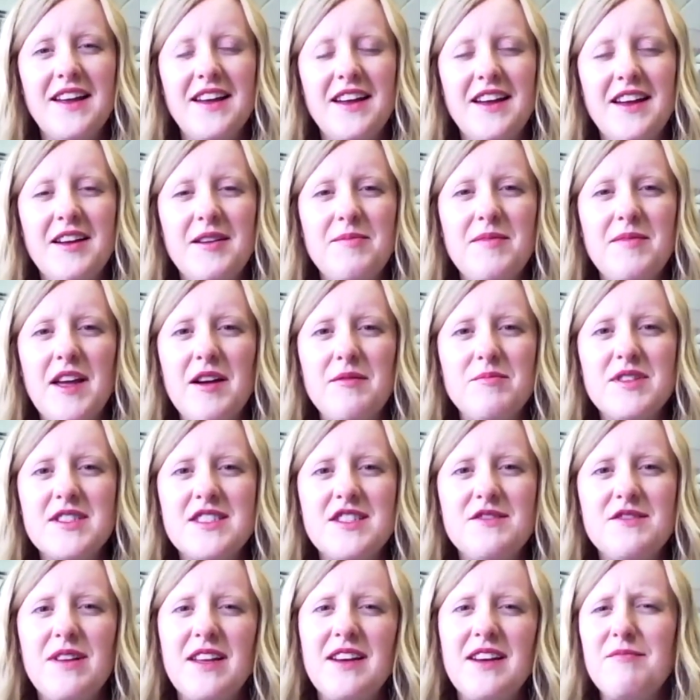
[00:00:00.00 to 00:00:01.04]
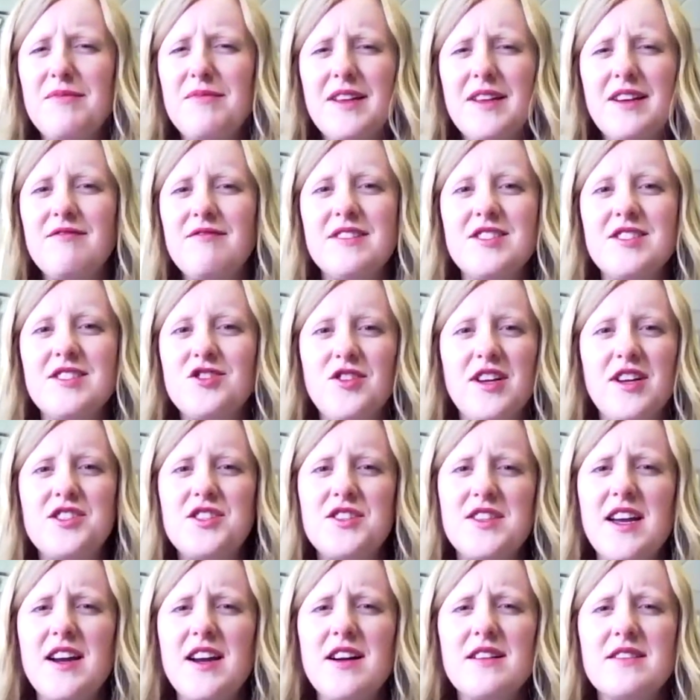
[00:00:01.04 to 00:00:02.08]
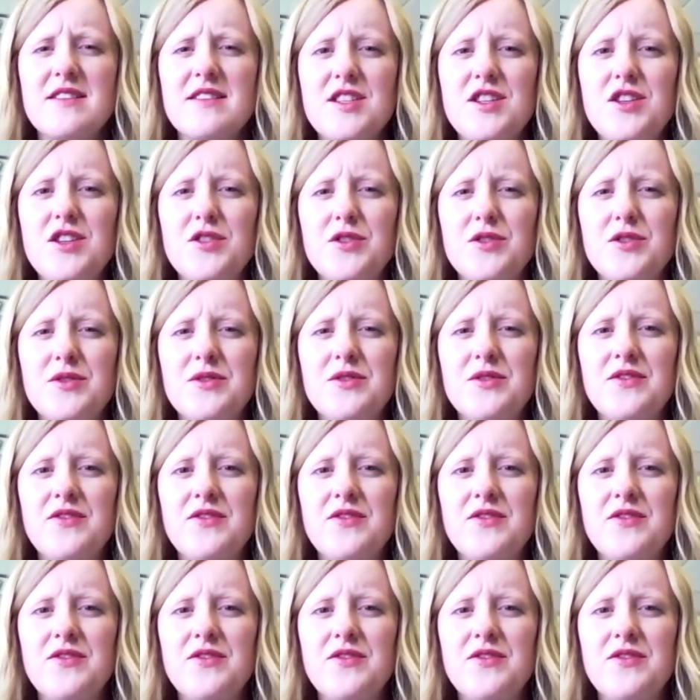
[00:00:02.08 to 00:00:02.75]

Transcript: that must have been a bit of a stretch there too.